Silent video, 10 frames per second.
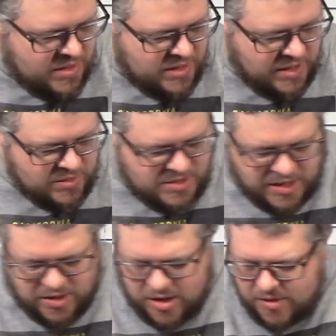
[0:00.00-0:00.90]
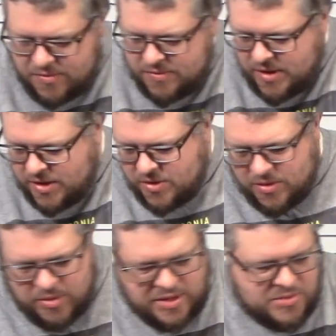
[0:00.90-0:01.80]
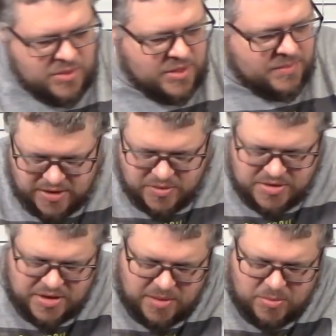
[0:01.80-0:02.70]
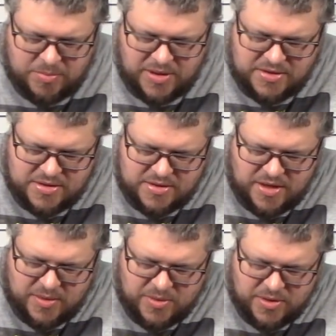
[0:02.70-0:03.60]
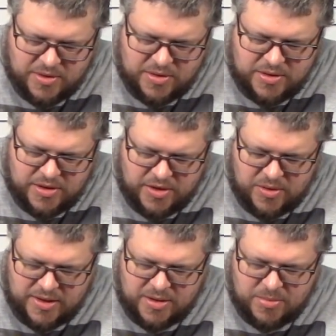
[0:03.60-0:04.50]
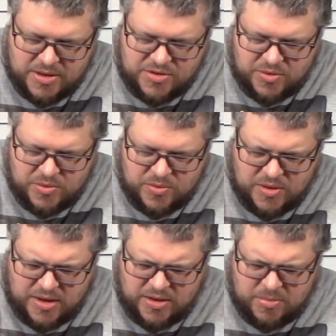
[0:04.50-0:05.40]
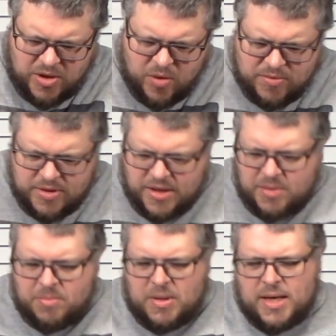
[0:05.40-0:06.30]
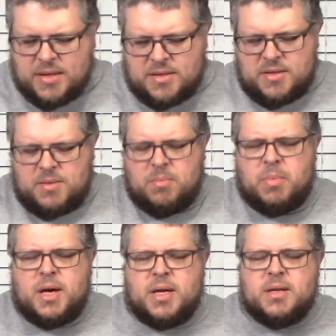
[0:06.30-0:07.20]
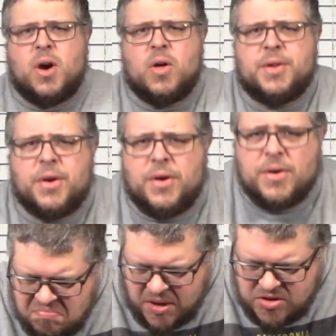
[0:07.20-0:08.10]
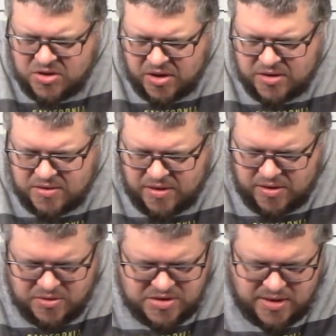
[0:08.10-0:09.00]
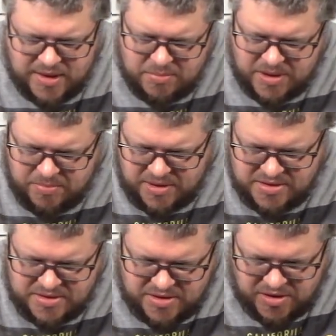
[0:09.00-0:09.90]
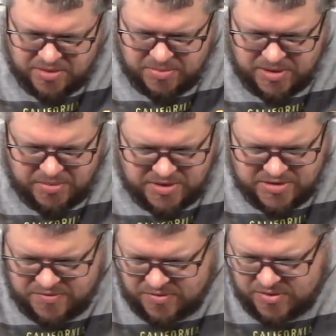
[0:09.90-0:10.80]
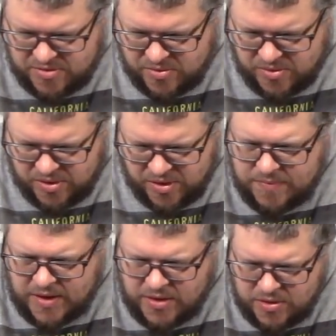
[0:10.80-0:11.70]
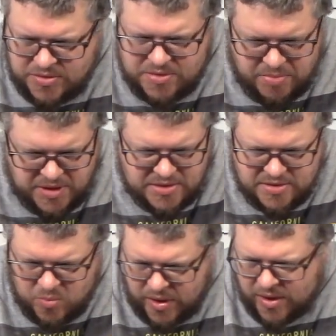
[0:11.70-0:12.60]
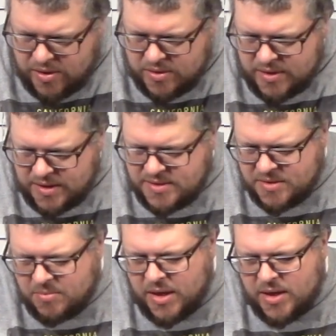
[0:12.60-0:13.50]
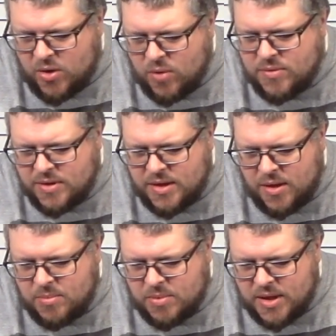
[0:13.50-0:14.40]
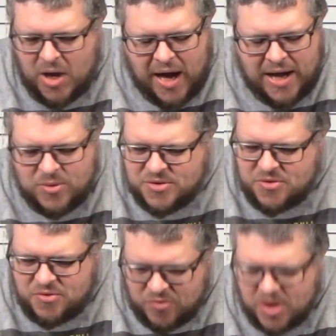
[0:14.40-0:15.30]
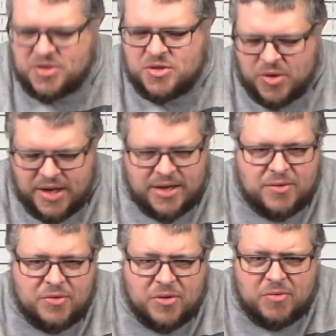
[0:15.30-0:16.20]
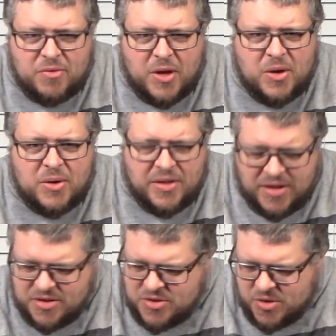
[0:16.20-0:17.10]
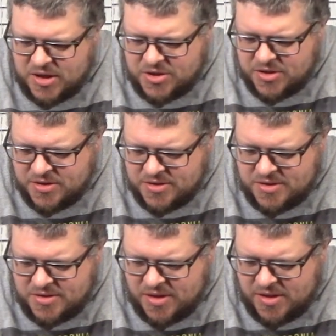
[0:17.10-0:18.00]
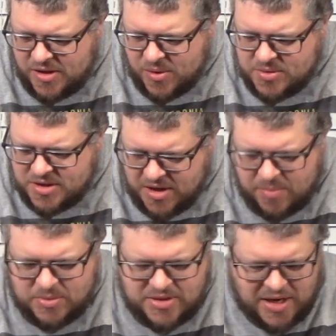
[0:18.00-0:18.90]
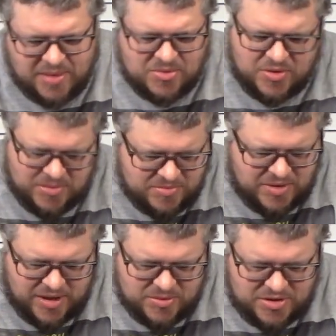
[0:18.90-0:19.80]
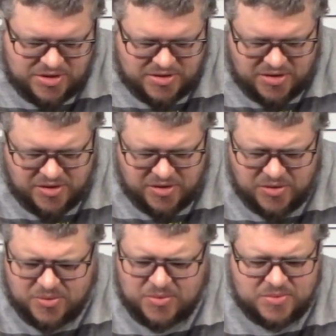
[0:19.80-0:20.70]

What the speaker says: It'll take off and you can race with it. There was a couple pieces that were, you know, a little bit overly complex, but all in all, it's good. They used a lot of big pieces here, big pieces for the door. They used the pieces well and didn't make it overly complex. I was frustrated for the flow and the instructions. There was a couple times where I was just, you